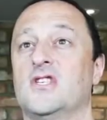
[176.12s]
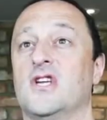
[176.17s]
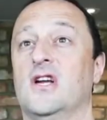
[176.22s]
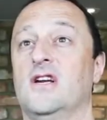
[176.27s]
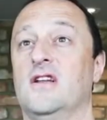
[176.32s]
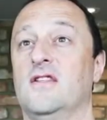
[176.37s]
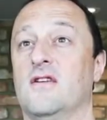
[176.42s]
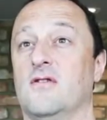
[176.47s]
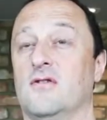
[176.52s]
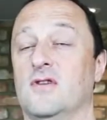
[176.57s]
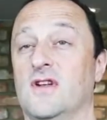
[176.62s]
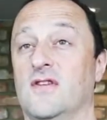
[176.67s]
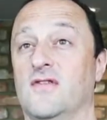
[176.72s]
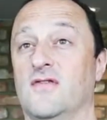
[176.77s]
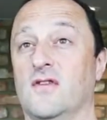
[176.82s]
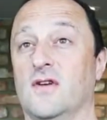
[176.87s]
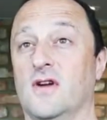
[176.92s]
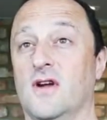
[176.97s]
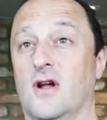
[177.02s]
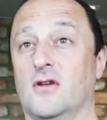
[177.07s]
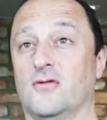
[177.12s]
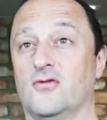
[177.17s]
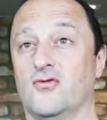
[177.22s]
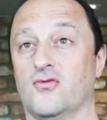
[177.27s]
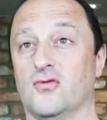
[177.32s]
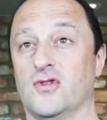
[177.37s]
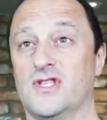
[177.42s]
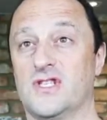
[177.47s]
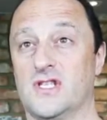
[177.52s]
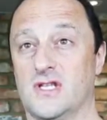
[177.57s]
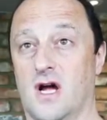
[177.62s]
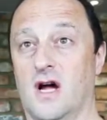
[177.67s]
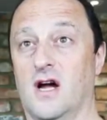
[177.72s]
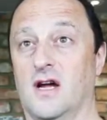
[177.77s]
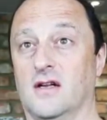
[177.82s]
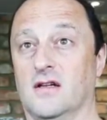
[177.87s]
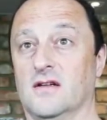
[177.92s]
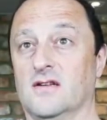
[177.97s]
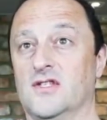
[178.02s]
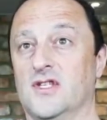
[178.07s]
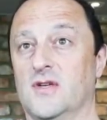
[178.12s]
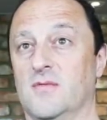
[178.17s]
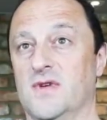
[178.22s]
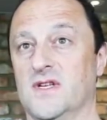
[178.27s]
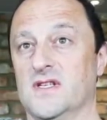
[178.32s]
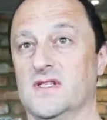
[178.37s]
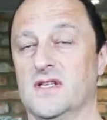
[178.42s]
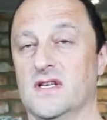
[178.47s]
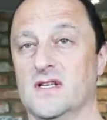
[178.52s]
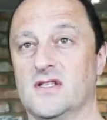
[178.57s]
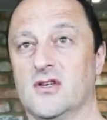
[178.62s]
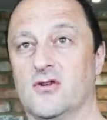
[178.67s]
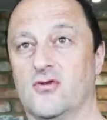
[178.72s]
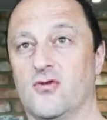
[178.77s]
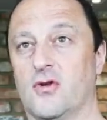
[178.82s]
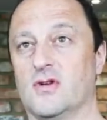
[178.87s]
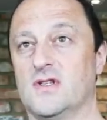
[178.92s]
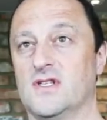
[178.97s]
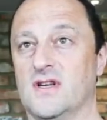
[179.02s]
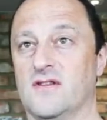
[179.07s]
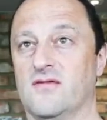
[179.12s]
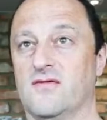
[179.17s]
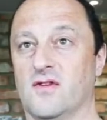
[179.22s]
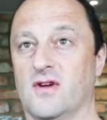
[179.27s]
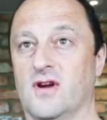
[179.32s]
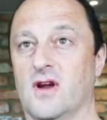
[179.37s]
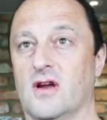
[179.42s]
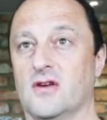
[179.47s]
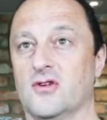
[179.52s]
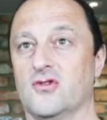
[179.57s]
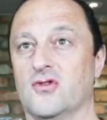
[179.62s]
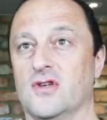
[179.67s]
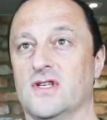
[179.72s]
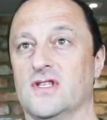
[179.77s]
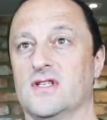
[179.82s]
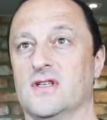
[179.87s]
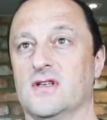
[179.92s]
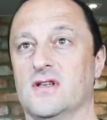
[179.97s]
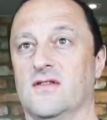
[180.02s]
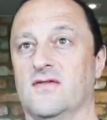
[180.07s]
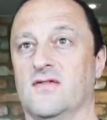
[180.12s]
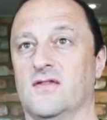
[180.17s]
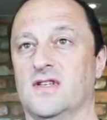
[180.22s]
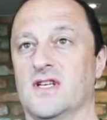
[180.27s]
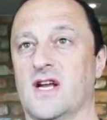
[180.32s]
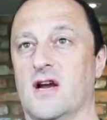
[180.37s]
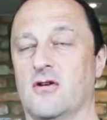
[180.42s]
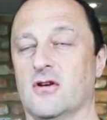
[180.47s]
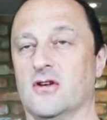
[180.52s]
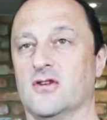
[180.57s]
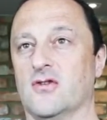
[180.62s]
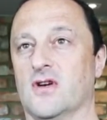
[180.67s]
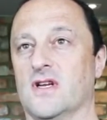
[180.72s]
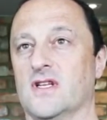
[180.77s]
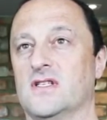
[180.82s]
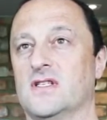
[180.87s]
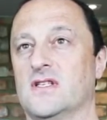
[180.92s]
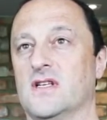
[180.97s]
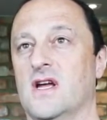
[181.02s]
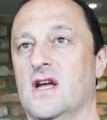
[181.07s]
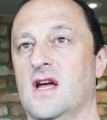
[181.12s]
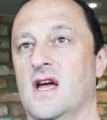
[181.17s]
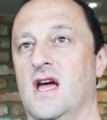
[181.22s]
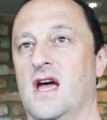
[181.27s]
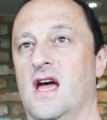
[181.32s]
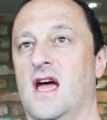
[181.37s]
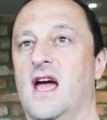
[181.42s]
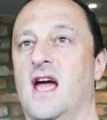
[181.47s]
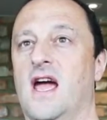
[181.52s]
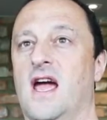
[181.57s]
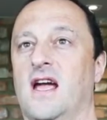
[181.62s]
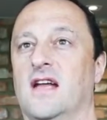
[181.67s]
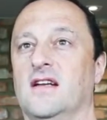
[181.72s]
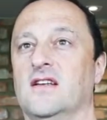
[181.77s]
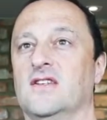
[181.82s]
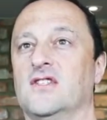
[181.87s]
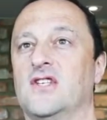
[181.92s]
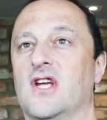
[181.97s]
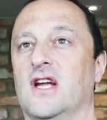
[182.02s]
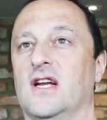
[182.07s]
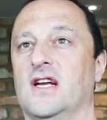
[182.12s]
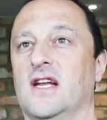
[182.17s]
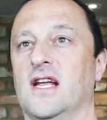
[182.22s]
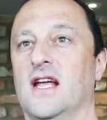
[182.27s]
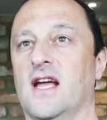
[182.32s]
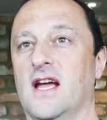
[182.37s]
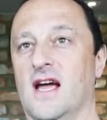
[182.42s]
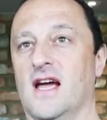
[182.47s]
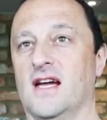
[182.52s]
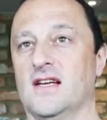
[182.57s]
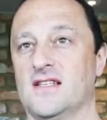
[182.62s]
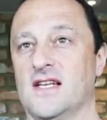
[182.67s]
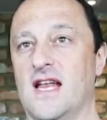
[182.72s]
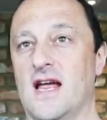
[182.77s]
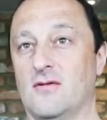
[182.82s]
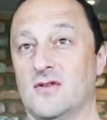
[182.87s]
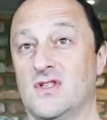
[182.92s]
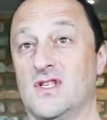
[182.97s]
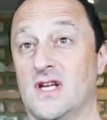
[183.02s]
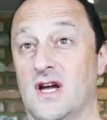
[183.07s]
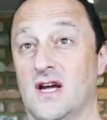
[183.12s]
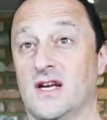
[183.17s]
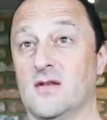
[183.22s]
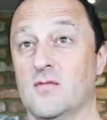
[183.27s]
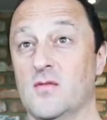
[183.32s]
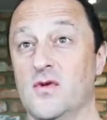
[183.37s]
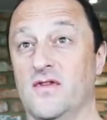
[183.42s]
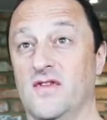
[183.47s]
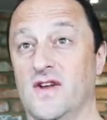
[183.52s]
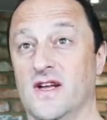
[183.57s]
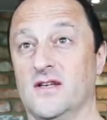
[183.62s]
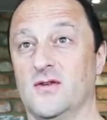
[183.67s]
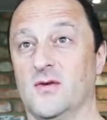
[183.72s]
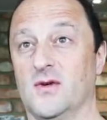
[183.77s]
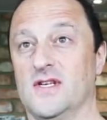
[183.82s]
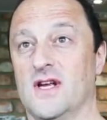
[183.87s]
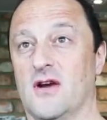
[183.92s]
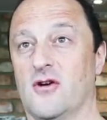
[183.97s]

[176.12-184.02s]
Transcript: Certainly there are different cultural styles to business across different countries and different territories. And certainly as an outsider moving into a